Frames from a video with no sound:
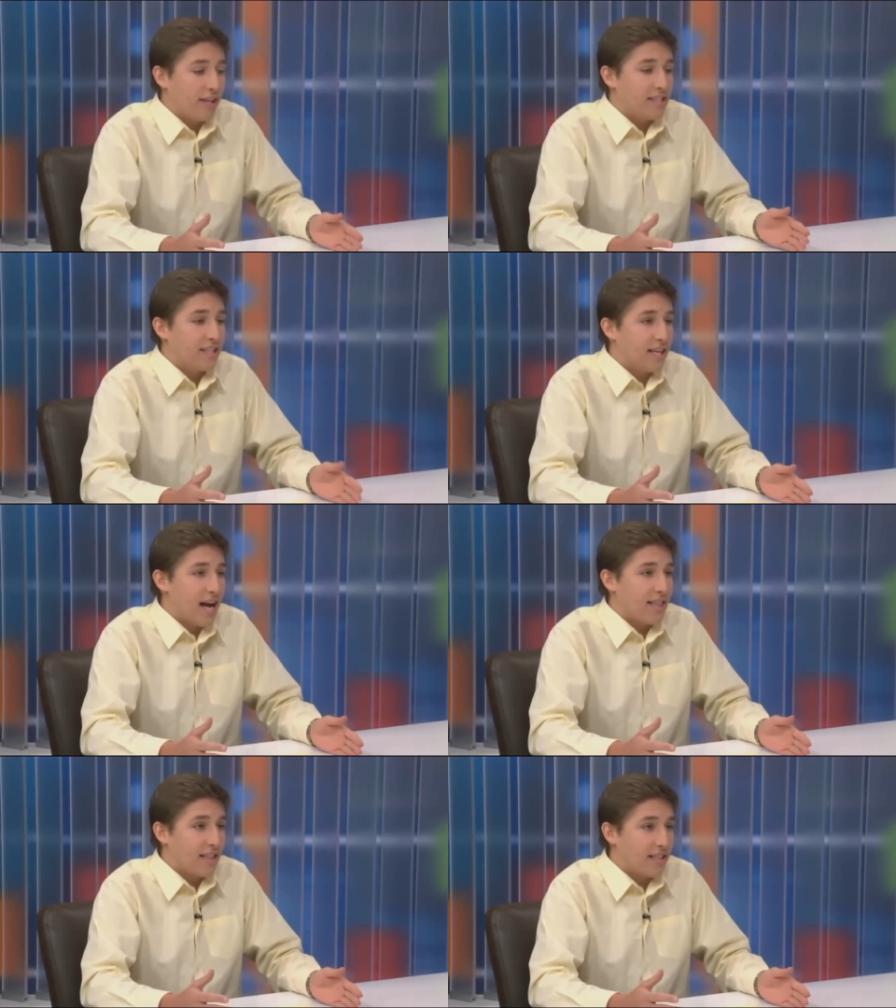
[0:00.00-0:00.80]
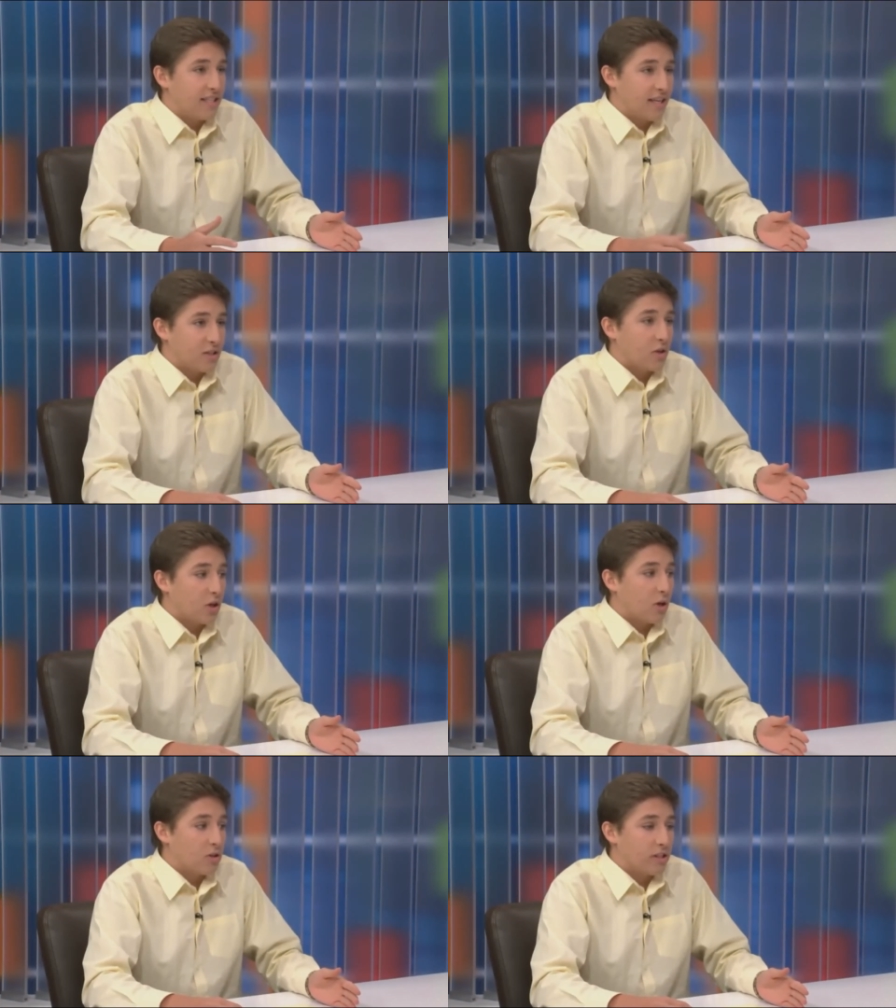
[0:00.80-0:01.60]
is the guy that this Arizona
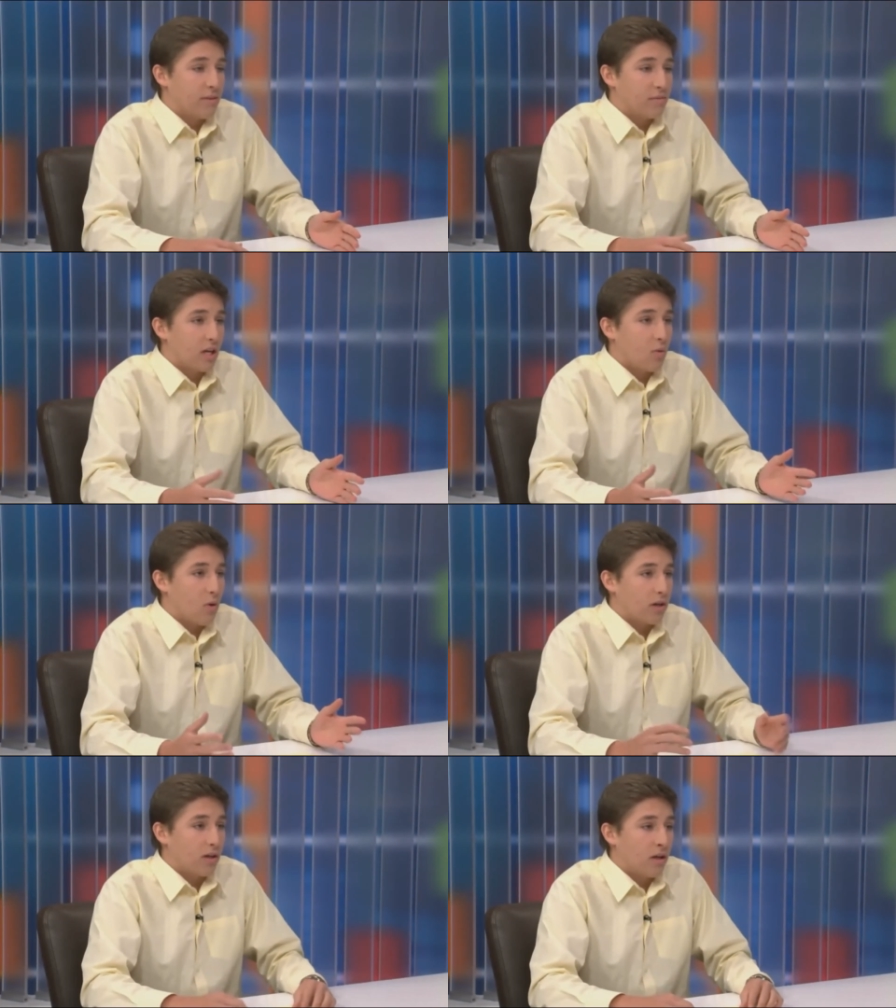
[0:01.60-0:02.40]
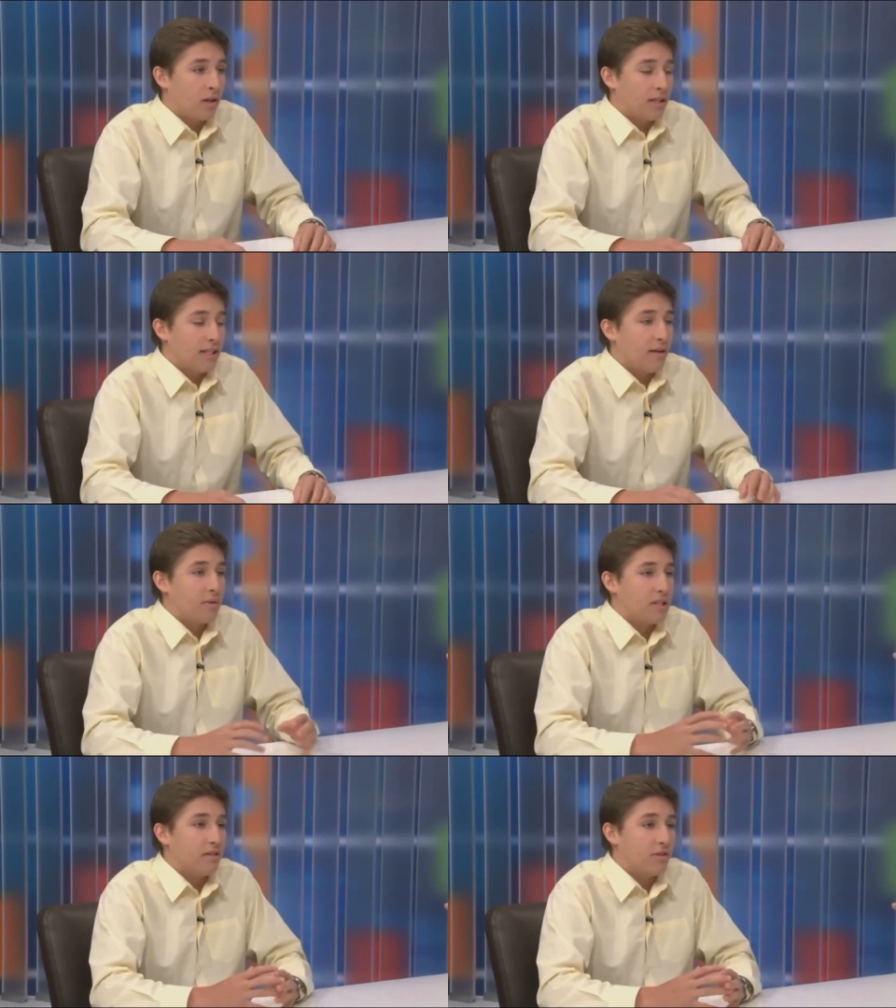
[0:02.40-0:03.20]
Cardinals team is going to want to uh, lead them into the